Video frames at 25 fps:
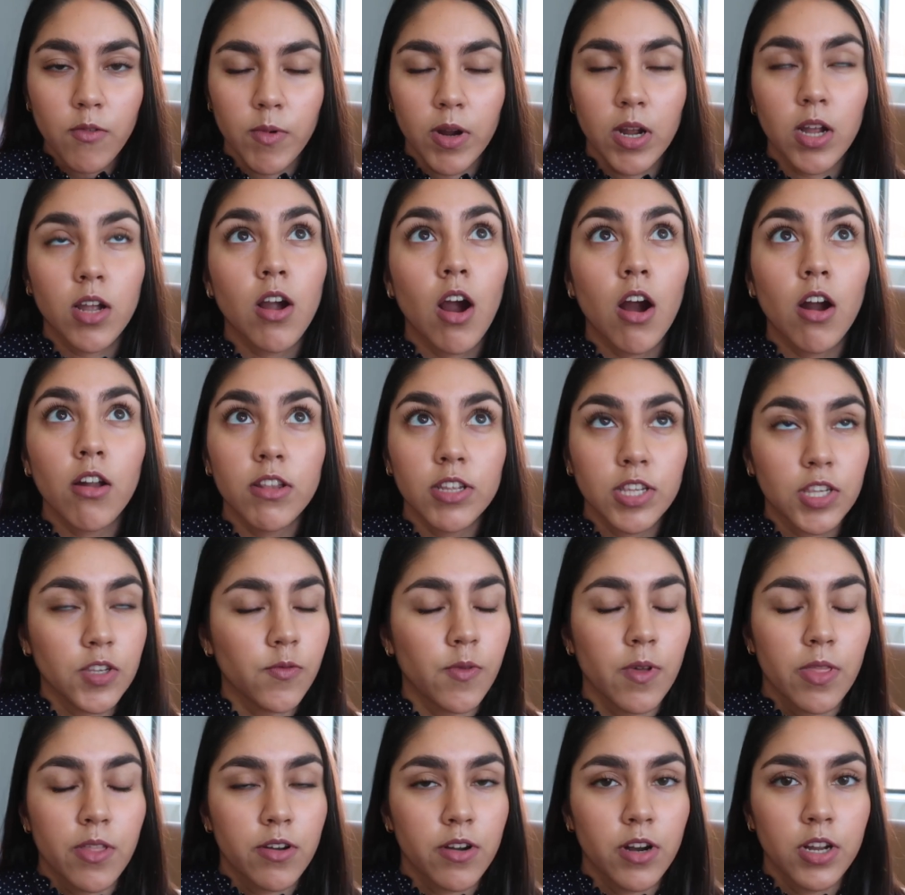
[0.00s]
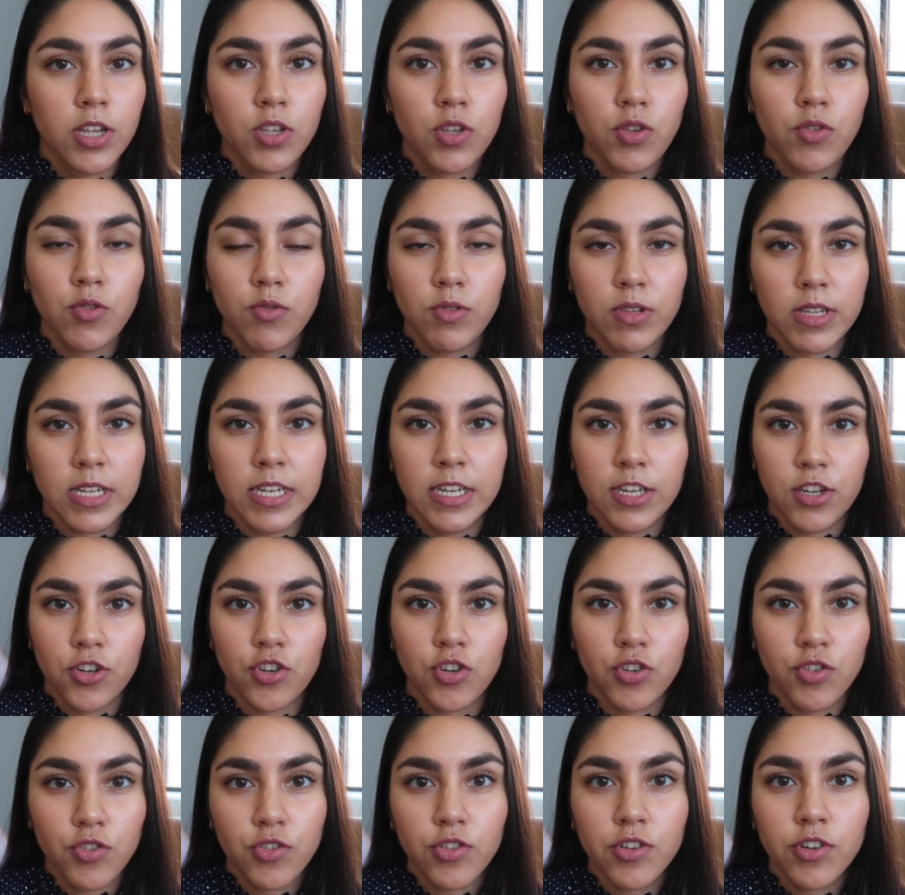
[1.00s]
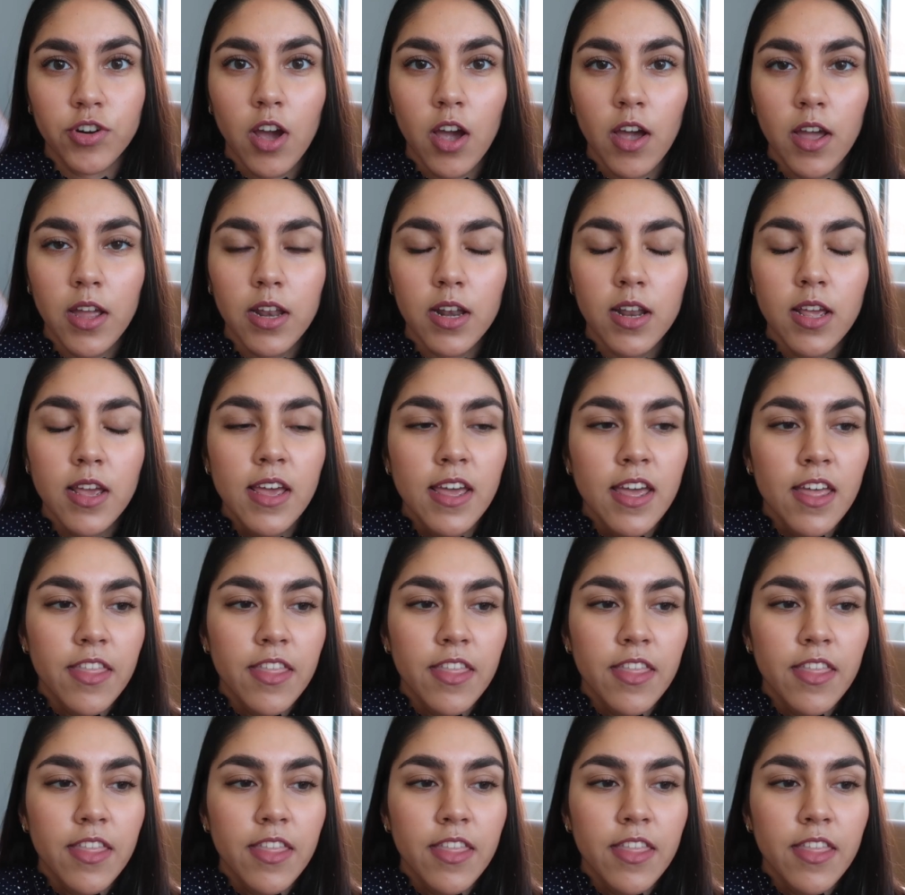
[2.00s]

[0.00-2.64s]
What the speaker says: regardless of whether or not you use conditioners or not,